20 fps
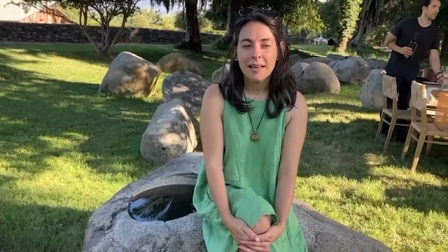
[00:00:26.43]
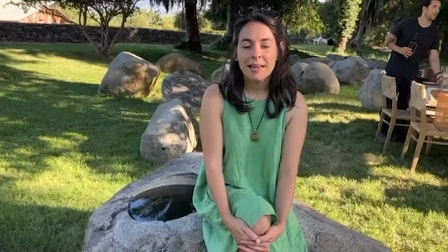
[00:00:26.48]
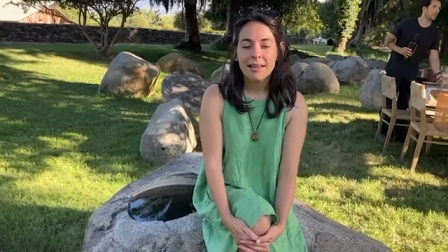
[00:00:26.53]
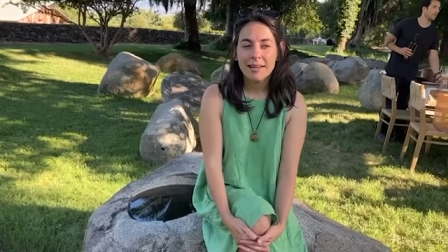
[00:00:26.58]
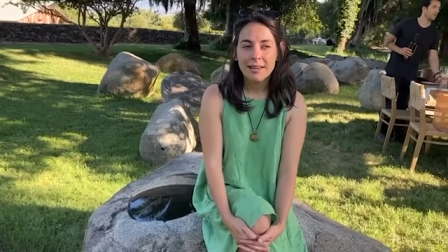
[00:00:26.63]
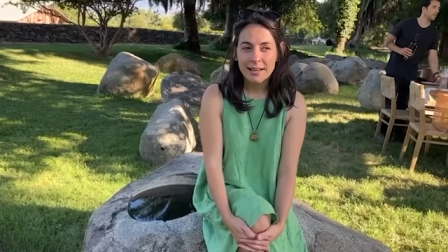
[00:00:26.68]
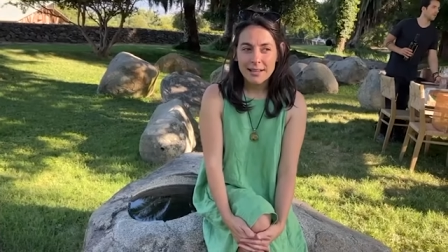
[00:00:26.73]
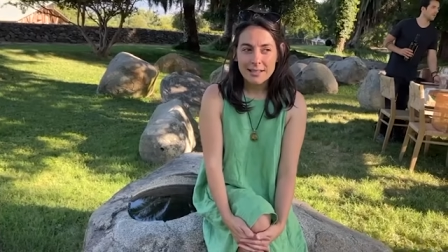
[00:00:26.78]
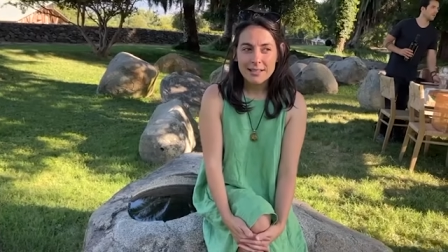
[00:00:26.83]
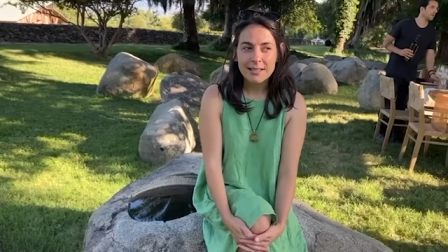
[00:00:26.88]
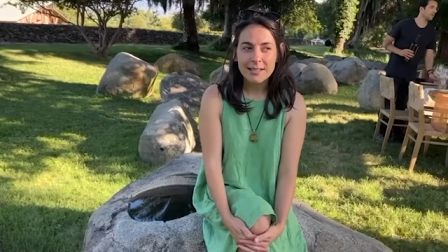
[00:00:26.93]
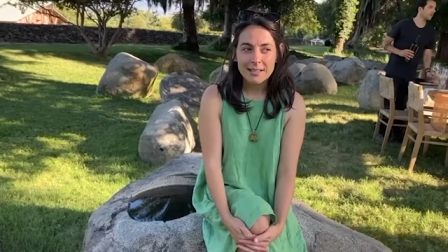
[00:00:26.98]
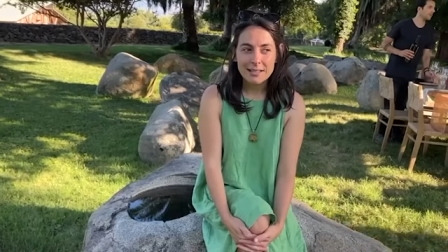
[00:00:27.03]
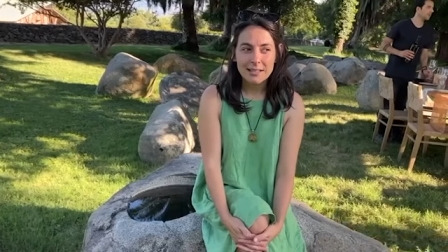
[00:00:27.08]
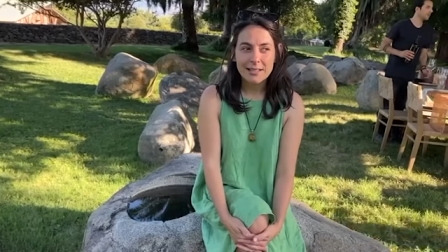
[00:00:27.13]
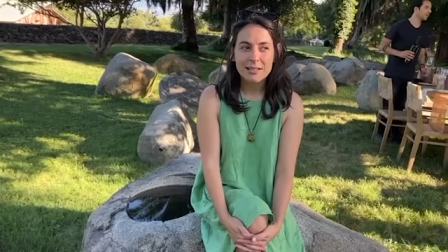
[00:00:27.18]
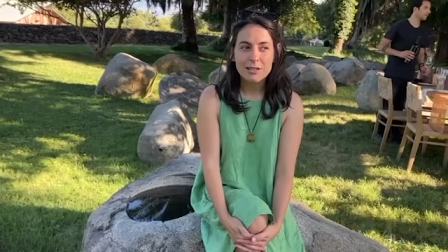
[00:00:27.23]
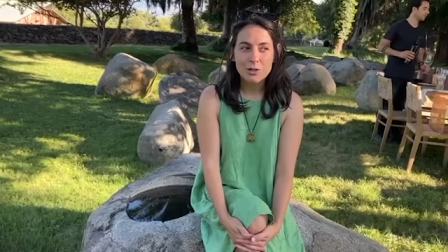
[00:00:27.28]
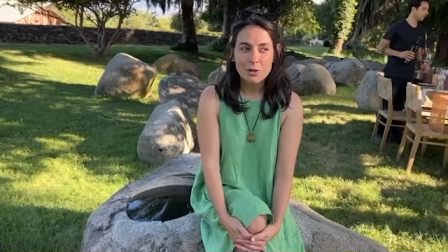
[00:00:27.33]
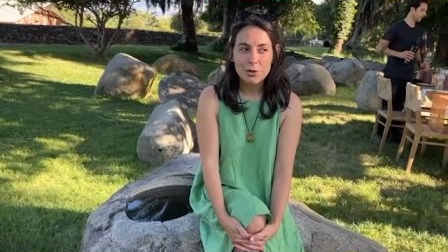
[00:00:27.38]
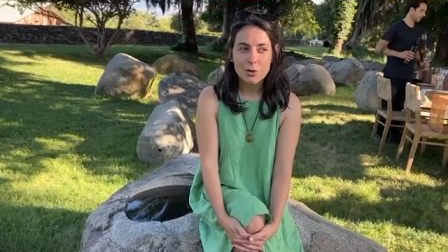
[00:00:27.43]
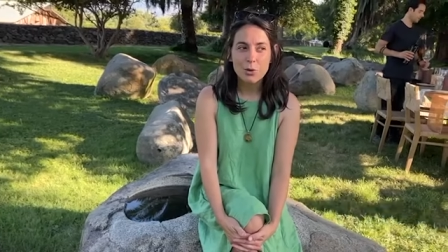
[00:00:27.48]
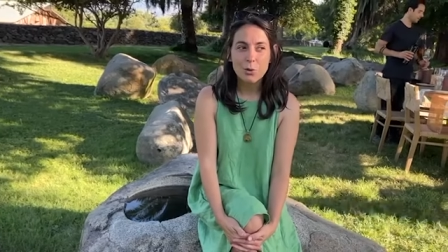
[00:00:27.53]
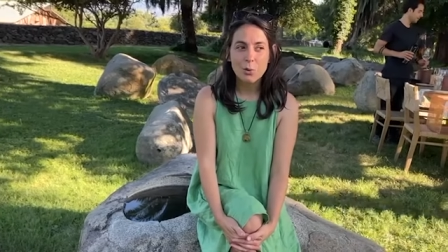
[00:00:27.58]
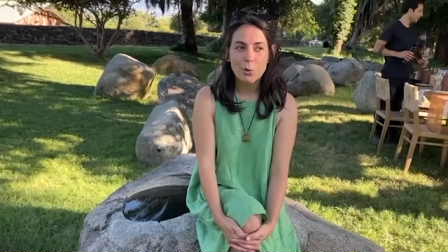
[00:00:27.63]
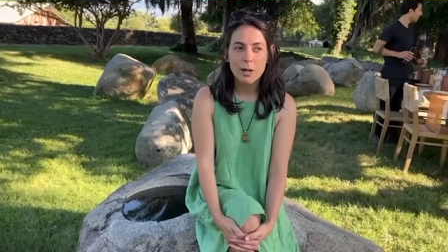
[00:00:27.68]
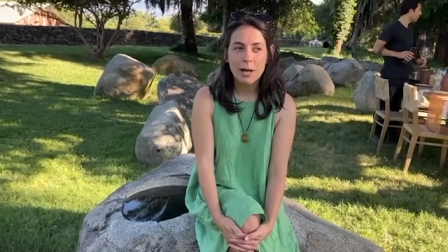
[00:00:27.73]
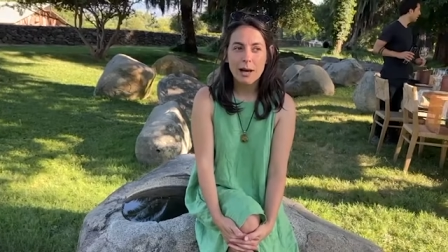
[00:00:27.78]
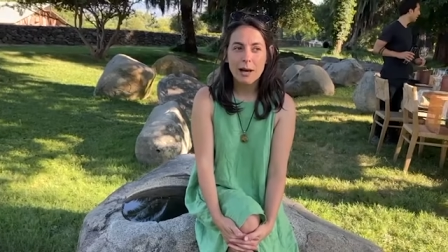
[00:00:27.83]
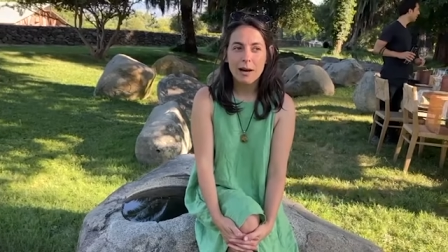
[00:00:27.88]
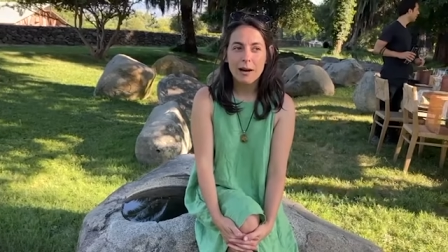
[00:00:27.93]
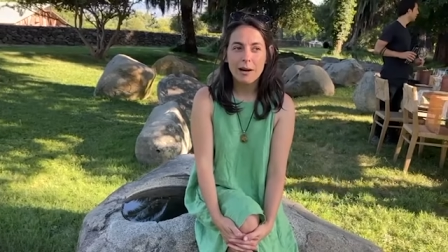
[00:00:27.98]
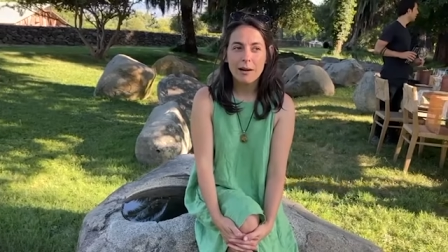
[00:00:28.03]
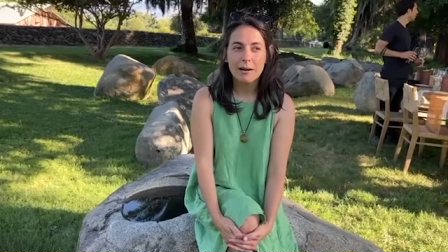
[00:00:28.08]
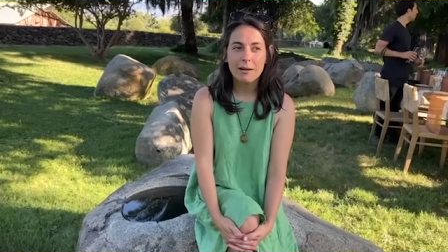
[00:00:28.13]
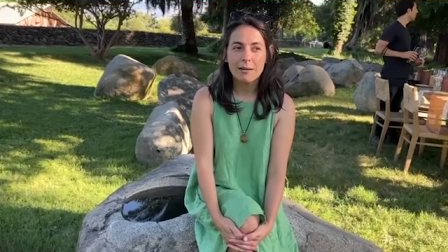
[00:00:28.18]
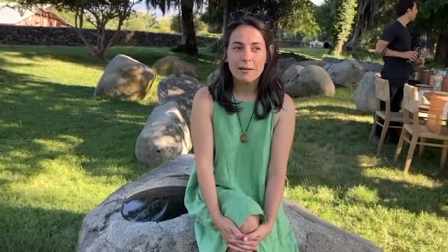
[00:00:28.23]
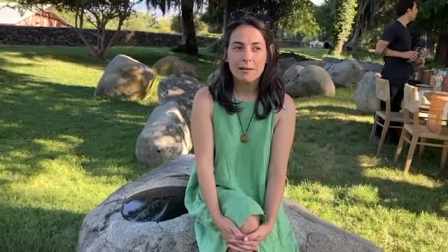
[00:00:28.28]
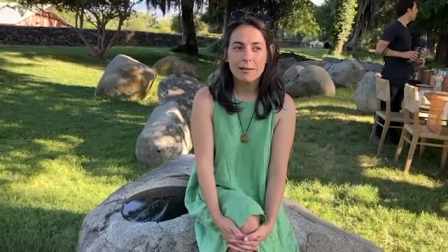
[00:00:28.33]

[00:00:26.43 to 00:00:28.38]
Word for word: Yes, it is true. We are